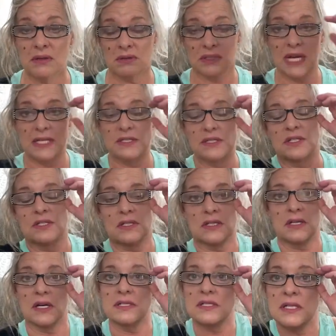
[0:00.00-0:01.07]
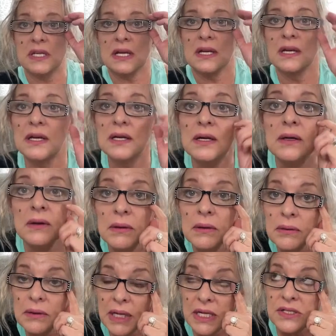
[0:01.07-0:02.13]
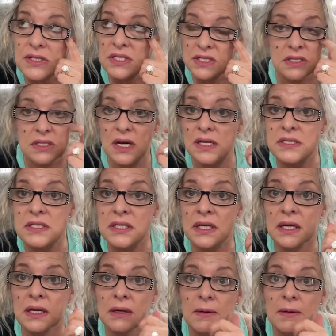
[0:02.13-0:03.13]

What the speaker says: That's disgusting. That is disgusting.